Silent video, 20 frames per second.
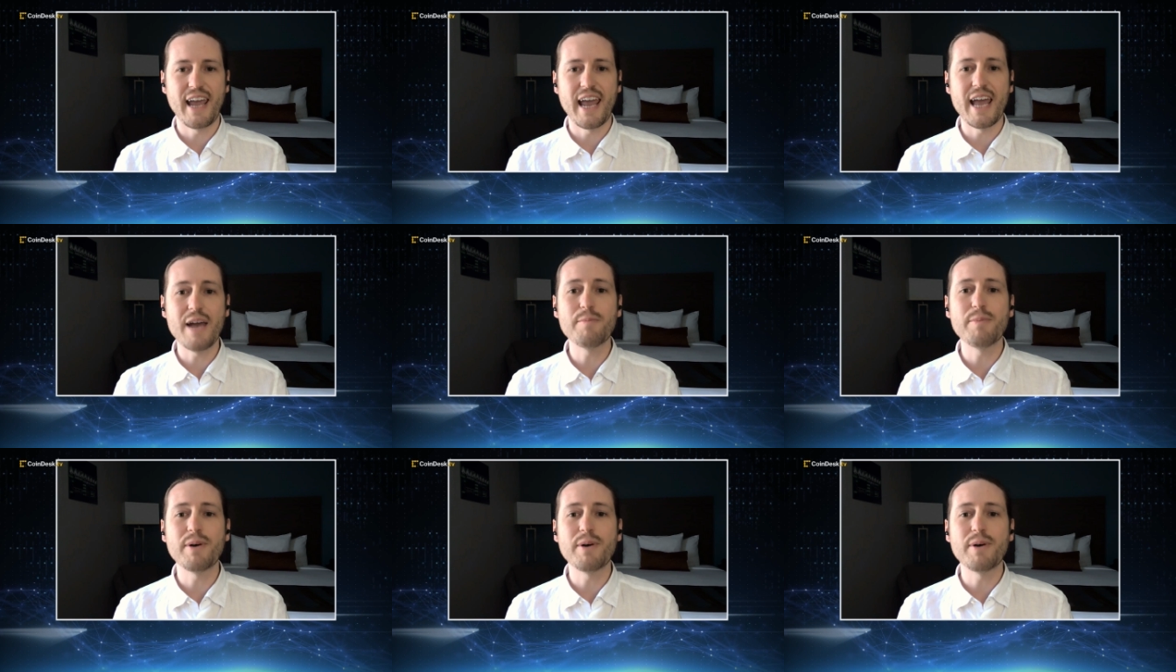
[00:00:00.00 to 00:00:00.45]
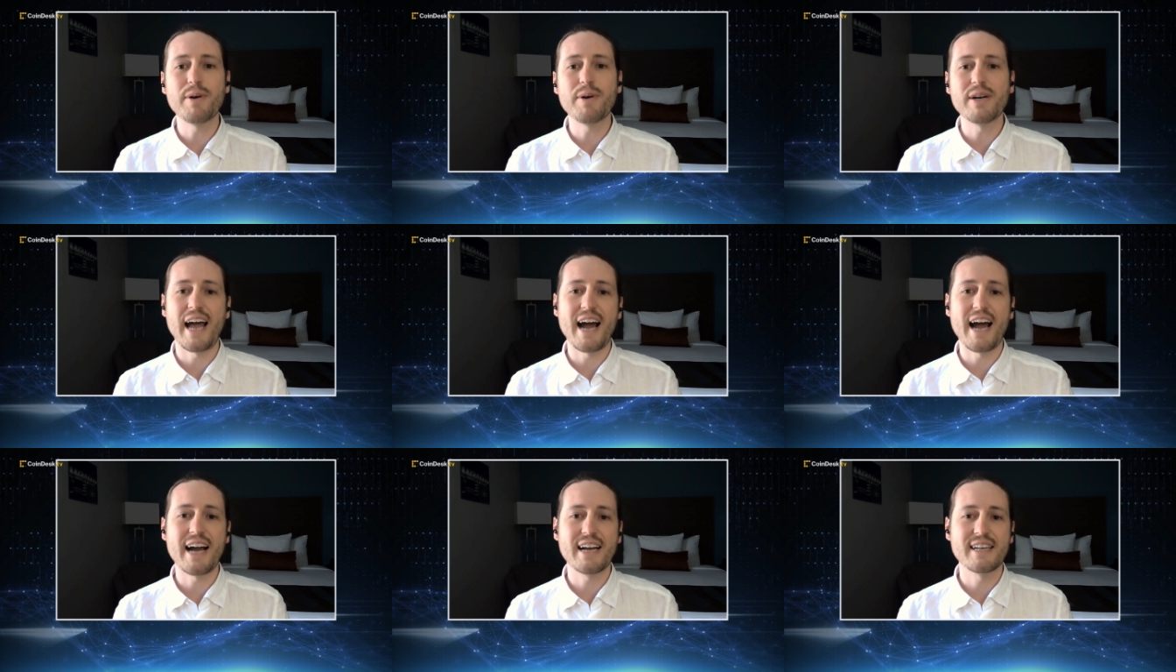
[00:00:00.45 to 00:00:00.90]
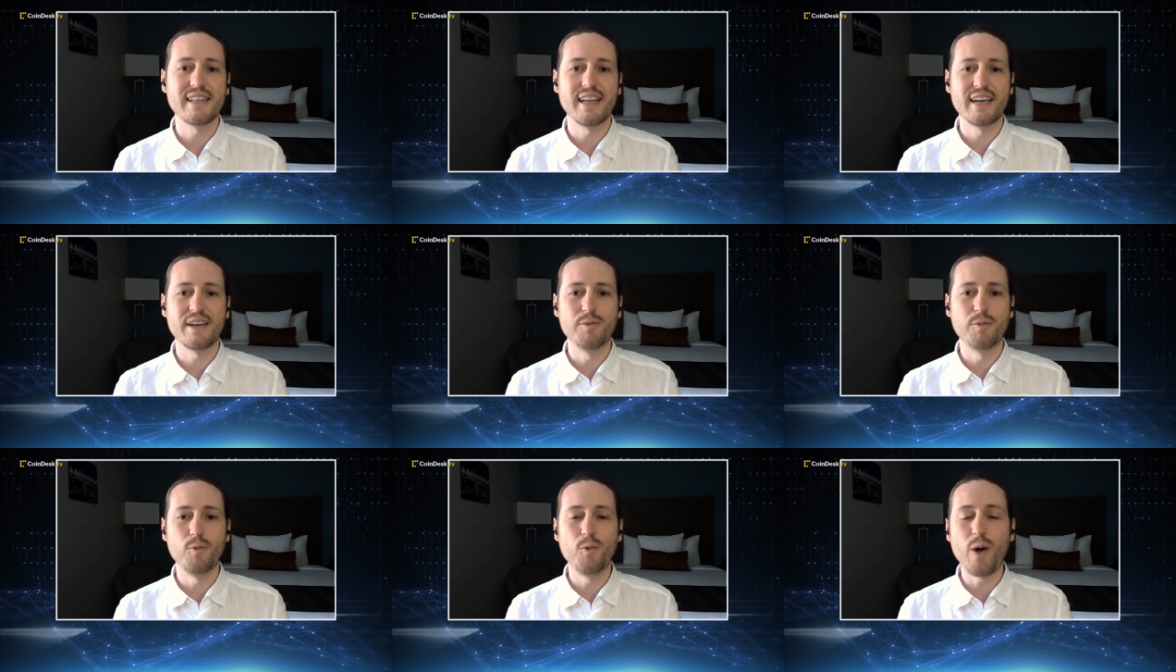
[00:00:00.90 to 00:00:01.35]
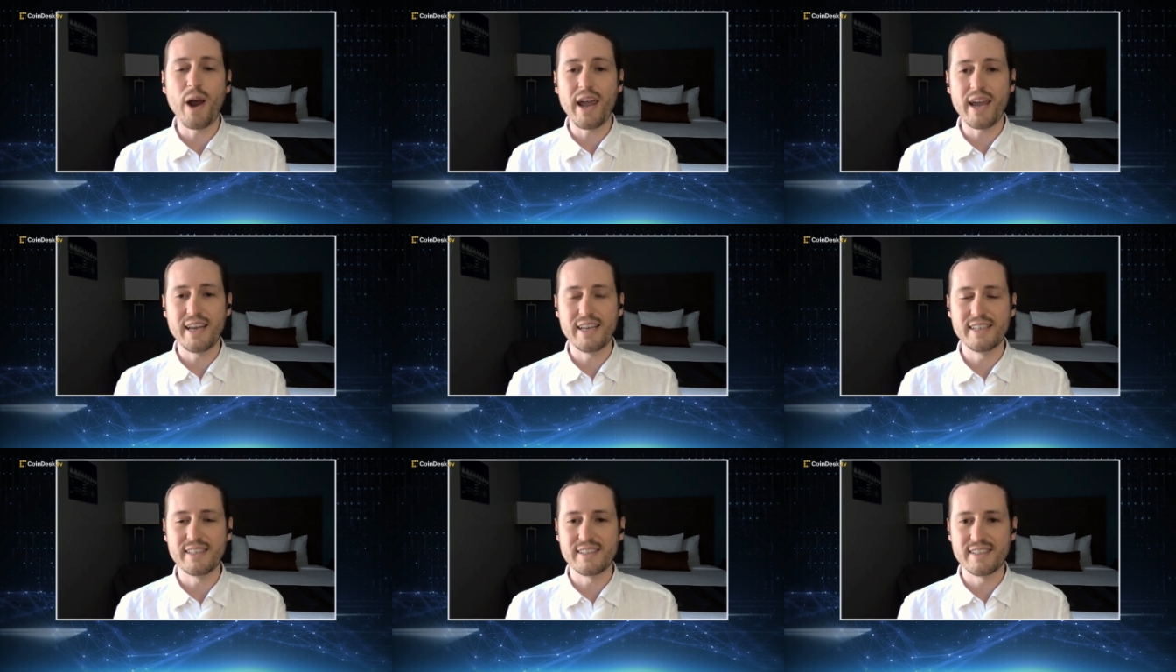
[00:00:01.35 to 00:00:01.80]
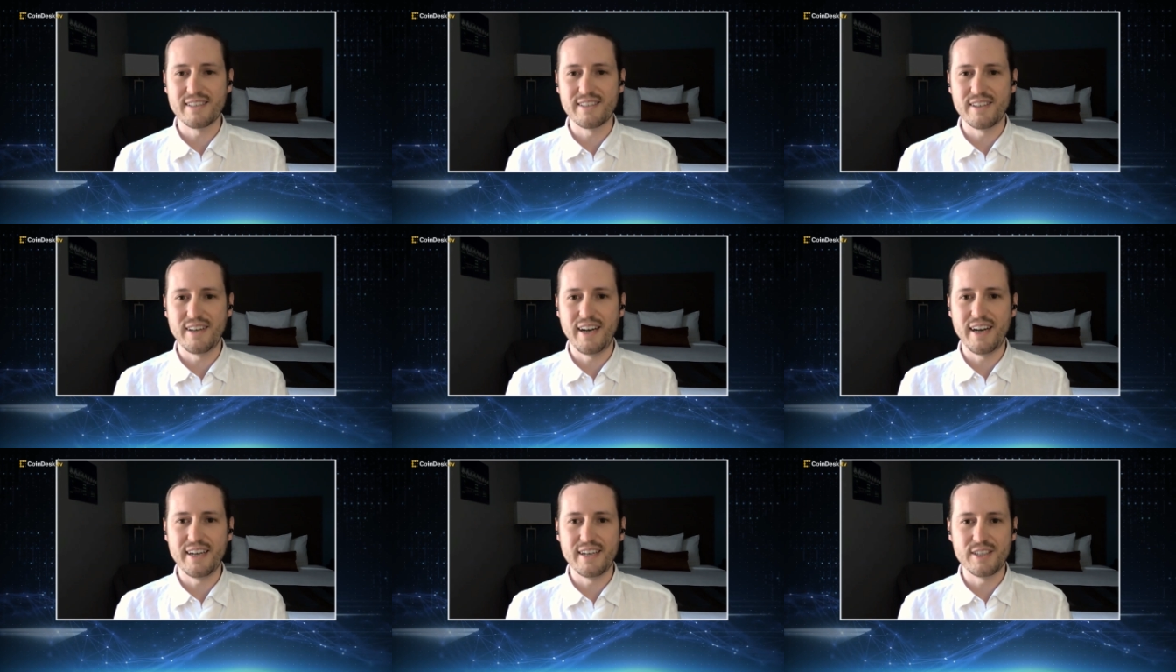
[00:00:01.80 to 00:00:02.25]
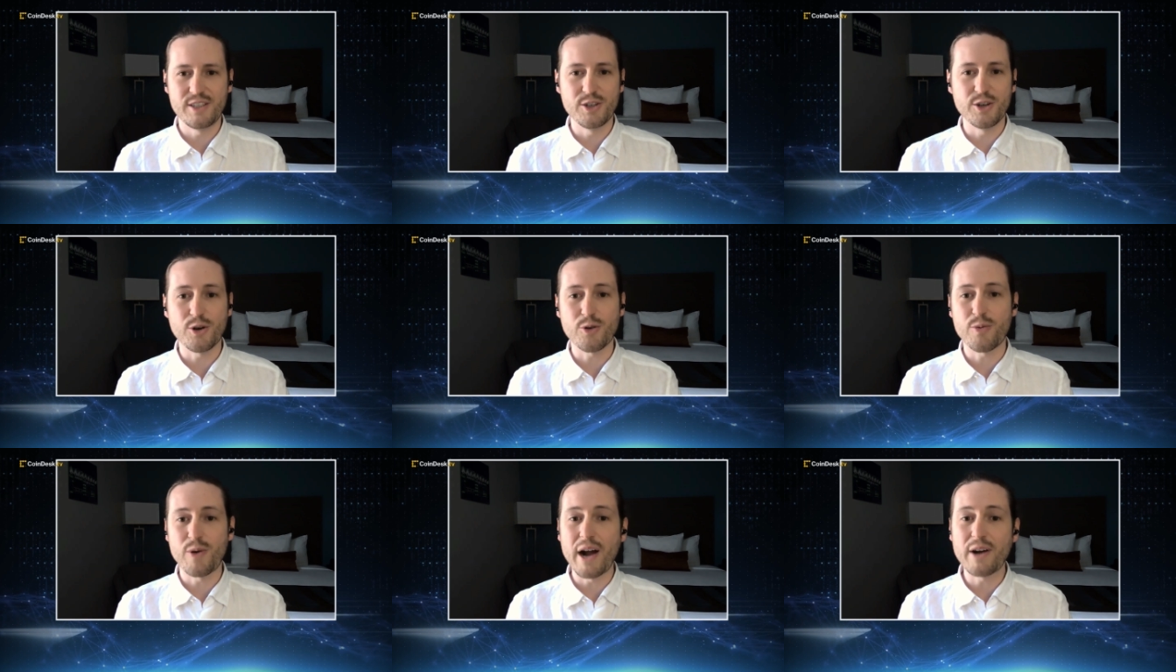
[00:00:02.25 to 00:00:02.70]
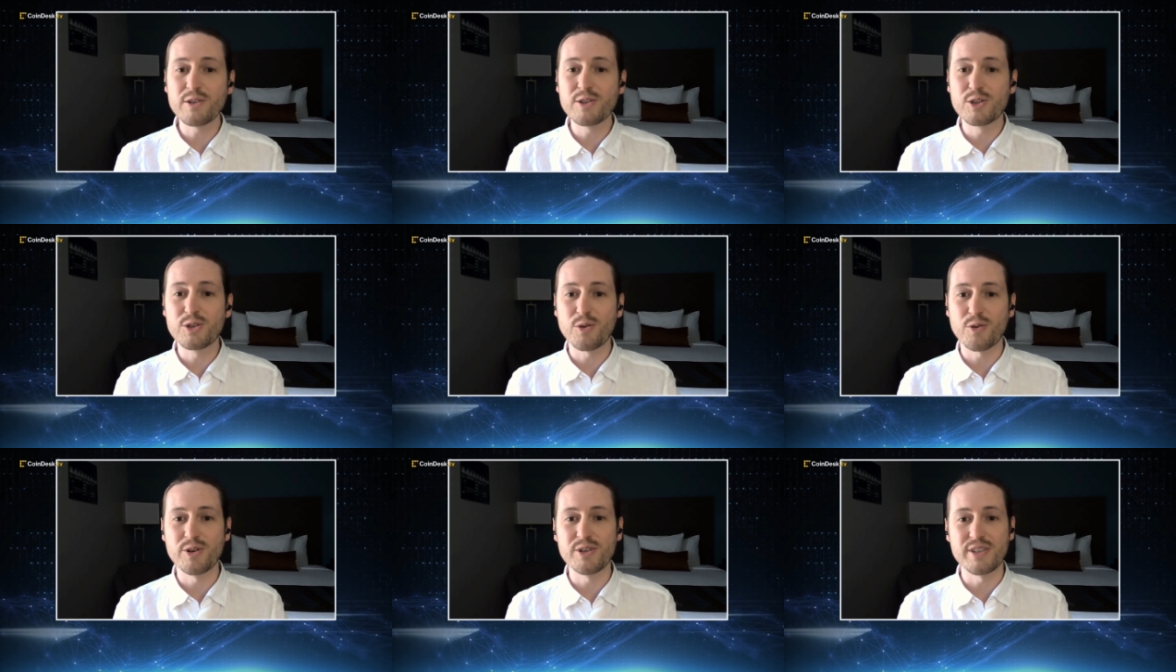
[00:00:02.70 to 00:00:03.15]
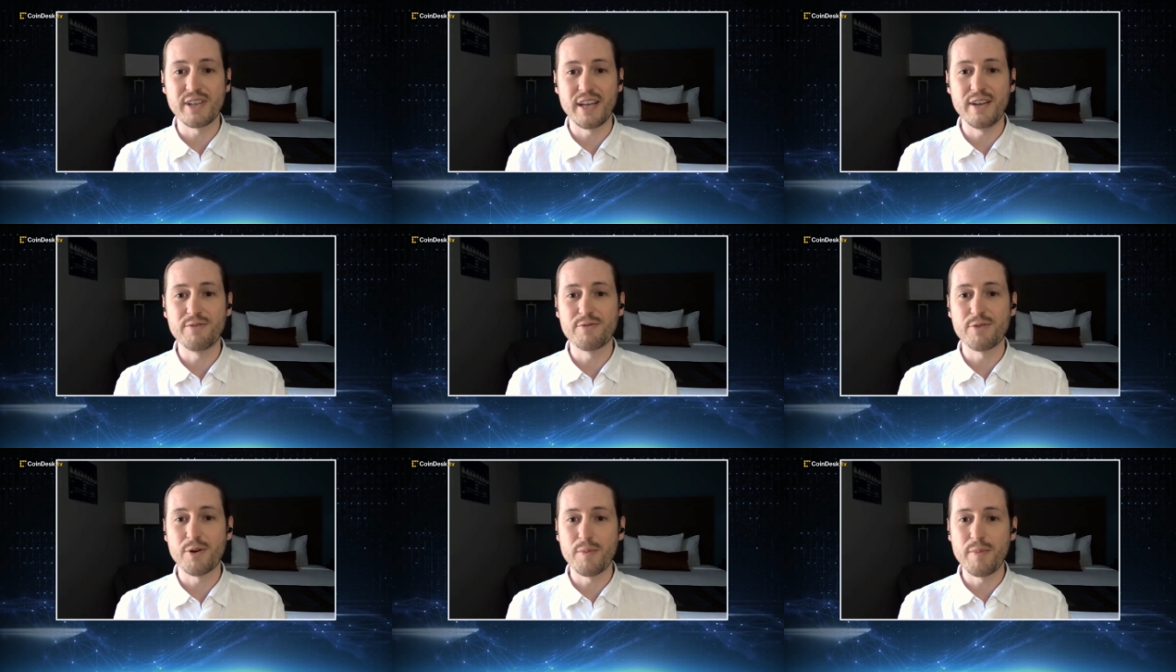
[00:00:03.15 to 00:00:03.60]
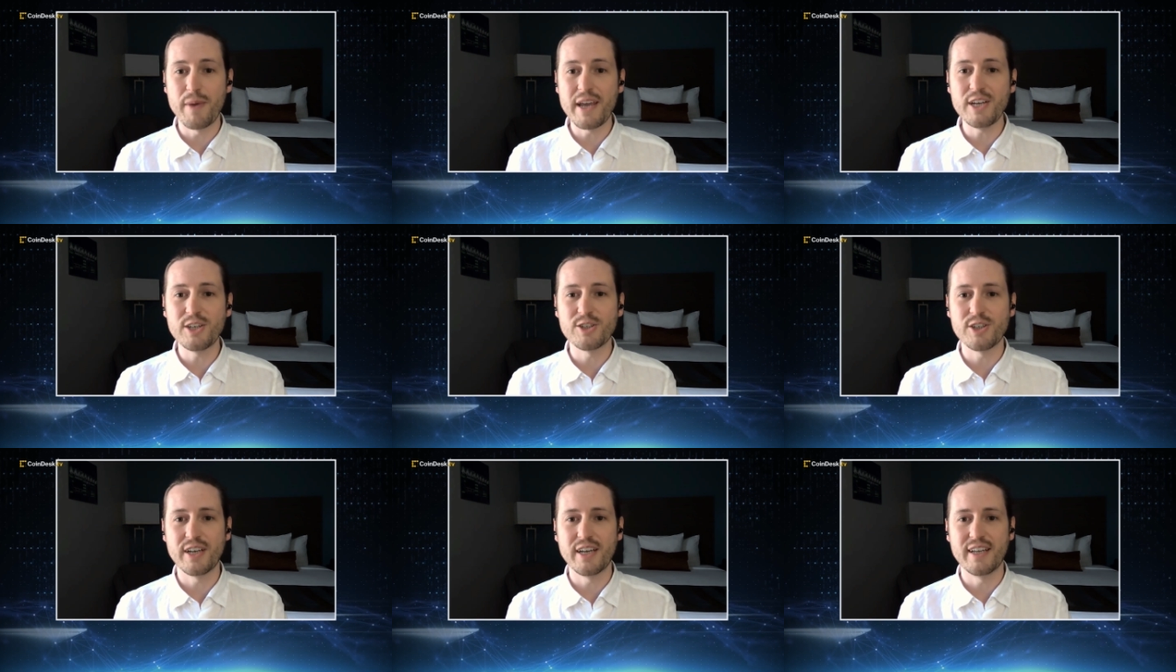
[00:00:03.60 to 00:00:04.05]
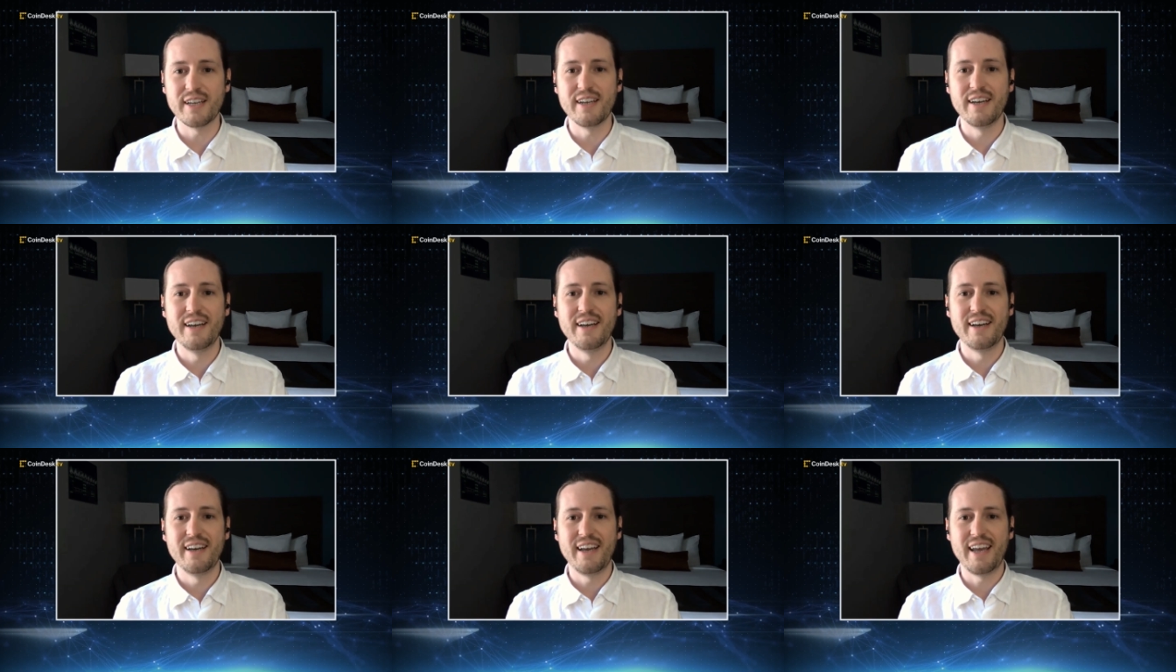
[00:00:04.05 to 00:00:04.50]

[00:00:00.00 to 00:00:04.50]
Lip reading: Amboss acts like Waze to crowdsource information.